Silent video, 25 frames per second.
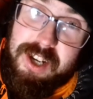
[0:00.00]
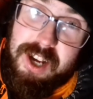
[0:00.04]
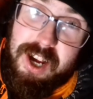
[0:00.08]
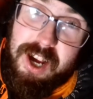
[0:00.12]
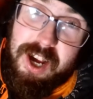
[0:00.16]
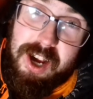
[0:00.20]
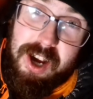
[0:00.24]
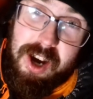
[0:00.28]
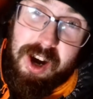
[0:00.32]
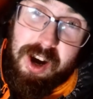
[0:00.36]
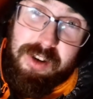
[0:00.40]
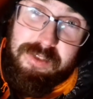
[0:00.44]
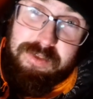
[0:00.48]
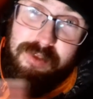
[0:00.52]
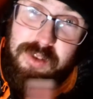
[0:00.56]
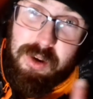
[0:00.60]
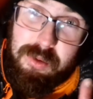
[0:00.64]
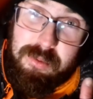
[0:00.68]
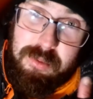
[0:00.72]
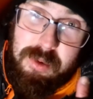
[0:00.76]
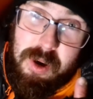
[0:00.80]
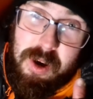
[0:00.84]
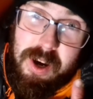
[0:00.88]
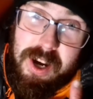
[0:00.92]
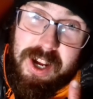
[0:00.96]
Uh, I've
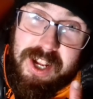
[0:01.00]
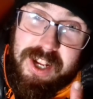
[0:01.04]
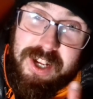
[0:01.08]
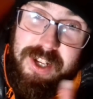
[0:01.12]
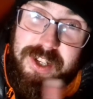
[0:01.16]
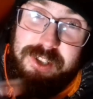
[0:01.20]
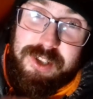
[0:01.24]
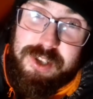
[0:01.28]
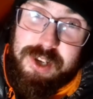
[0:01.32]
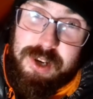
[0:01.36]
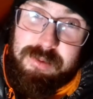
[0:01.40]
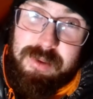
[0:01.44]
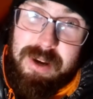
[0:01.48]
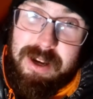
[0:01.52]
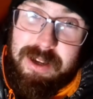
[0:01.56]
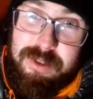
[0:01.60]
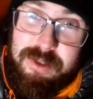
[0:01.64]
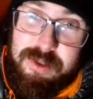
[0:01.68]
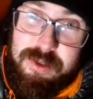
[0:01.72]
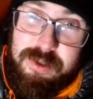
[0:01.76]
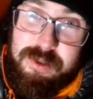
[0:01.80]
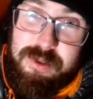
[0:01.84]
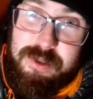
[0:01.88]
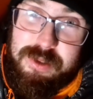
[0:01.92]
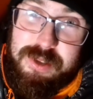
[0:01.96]
got my Tom
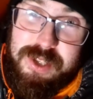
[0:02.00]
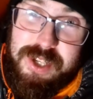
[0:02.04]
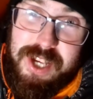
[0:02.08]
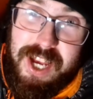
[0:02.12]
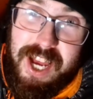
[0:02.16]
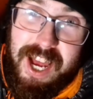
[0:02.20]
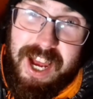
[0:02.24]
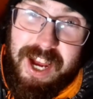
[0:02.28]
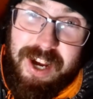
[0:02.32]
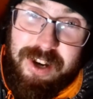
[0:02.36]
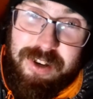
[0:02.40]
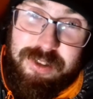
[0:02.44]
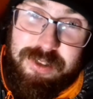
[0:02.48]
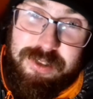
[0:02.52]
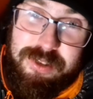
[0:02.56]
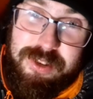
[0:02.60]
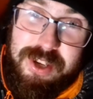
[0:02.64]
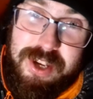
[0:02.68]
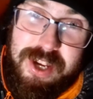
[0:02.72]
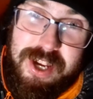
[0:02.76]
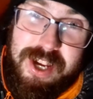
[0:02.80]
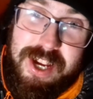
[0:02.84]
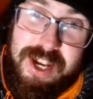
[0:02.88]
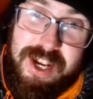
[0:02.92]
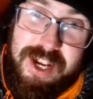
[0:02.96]
Outdoors hat on
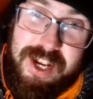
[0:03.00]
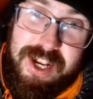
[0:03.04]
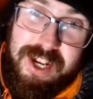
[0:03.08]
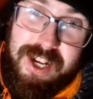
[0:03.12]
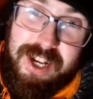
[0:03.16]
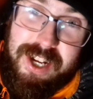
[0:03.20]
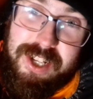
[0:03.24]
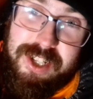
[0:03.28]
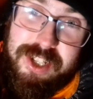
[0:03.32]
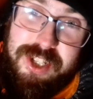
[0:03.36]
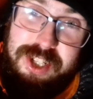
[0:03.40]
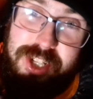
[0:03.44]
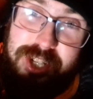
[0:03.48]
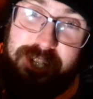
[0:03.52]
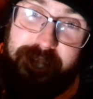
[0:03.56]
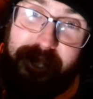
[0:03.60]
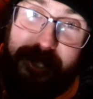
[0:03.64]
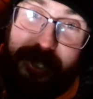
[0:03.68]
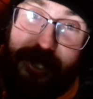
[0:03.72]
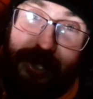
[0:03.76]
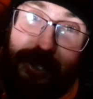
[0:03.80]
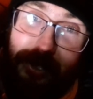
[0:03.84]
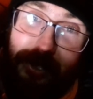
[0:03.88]
and she has